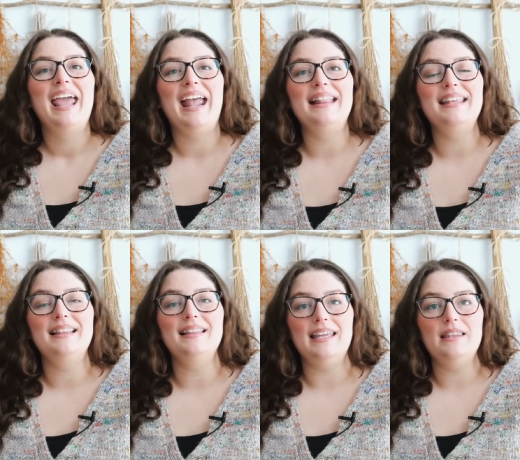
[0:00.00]
and then
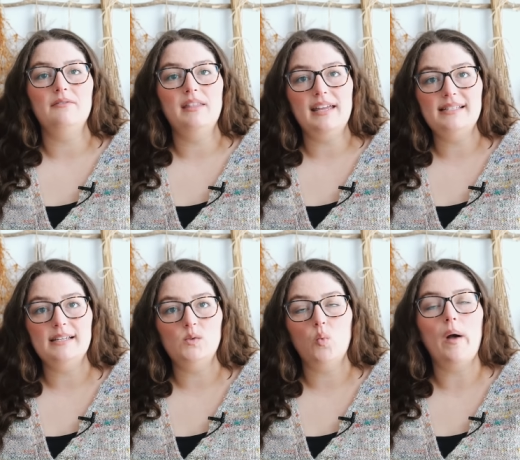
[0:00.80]
the length of this
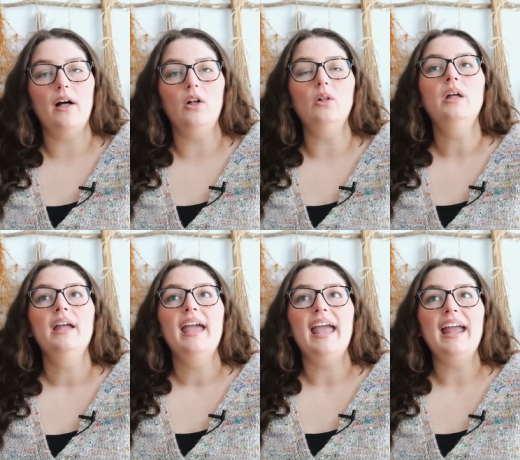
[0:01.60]
as well.
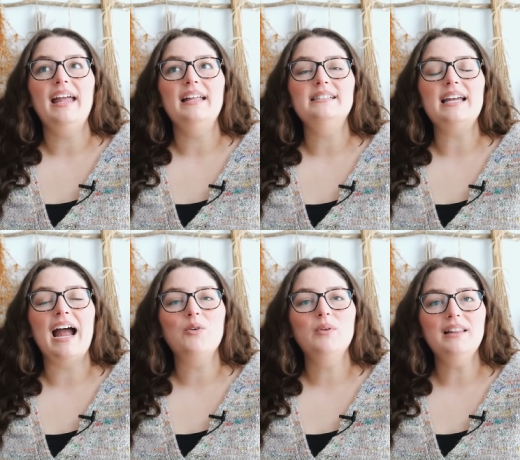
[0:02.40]
And
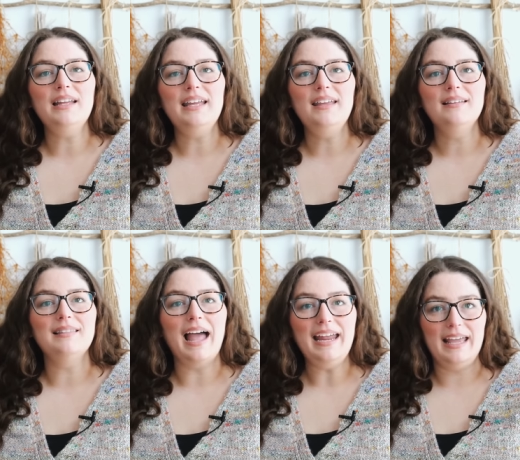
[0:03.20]
I really
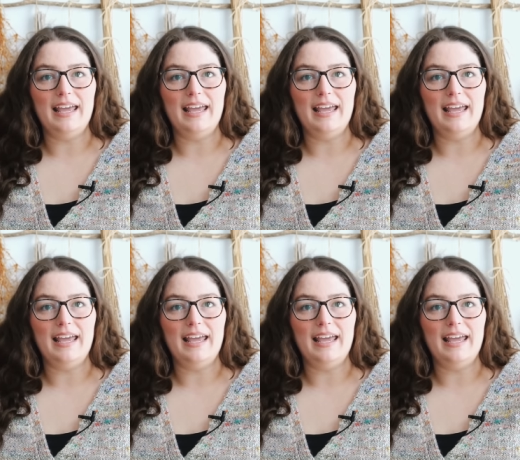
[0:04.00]
like